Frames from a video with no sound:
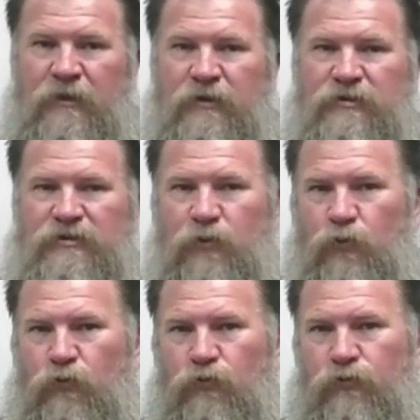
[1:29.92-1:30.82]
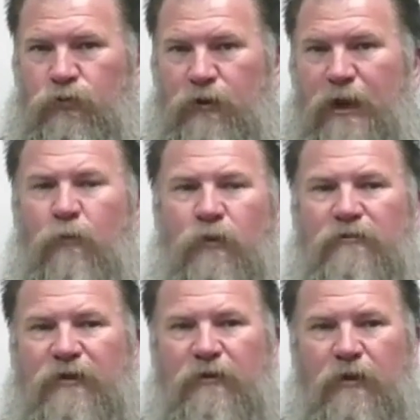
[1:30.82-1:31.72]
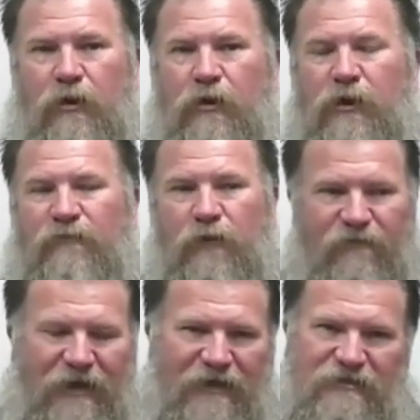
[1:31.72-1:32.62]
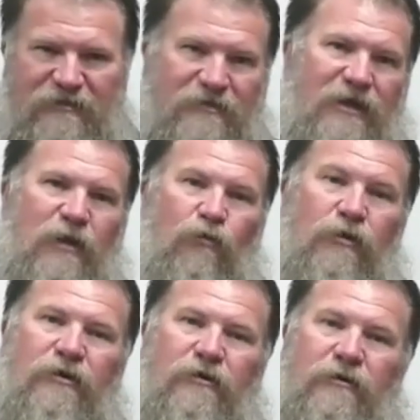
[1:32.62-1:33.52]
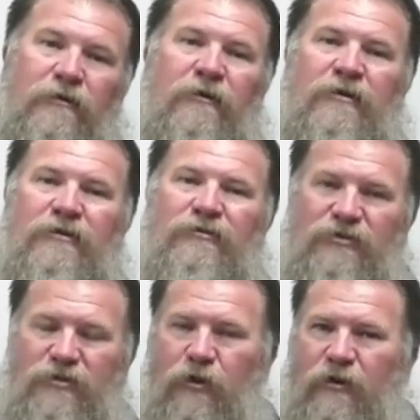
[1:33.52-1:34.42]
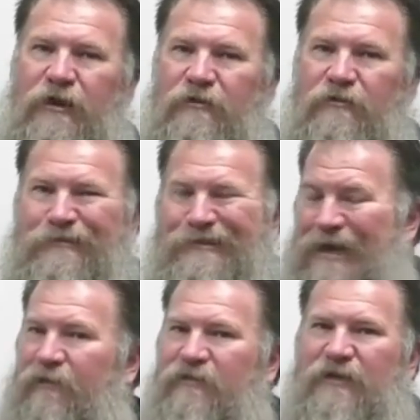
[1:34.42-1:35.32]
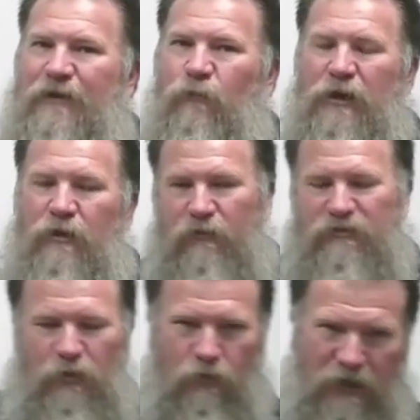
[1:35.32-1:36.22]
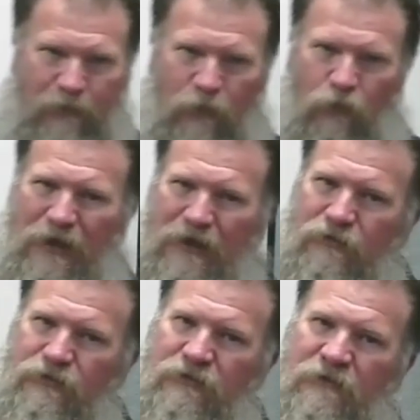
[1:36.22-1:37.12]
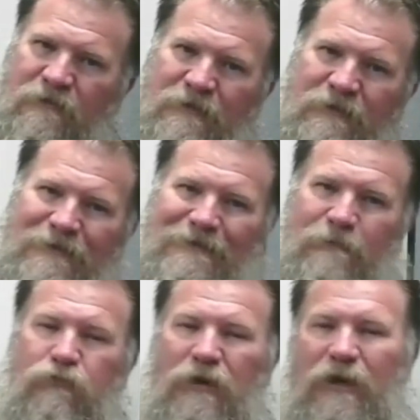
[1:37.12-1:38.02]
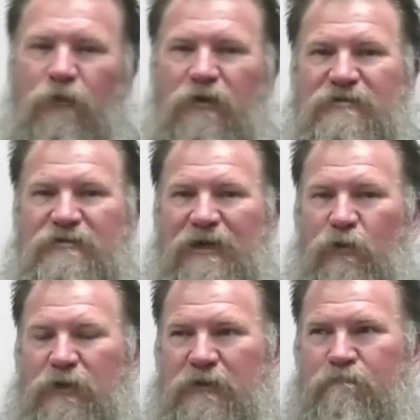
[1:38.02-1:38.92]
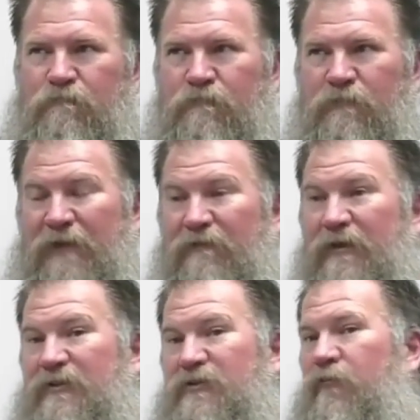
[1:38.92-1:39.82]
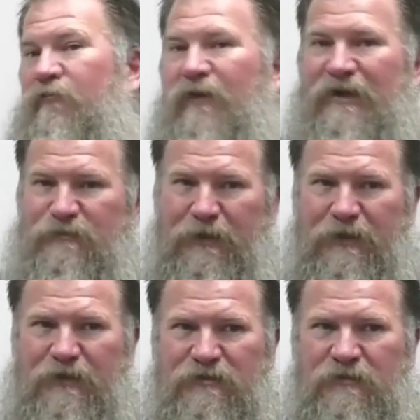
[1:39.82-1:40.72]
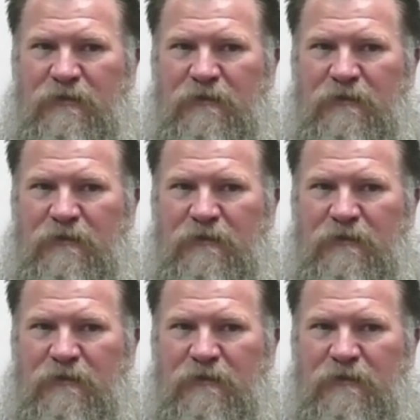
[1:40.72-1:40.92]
So the network that all of our devices today run on started out kind of the same way on those old copper wires. The problem was that we have gotten so fast paced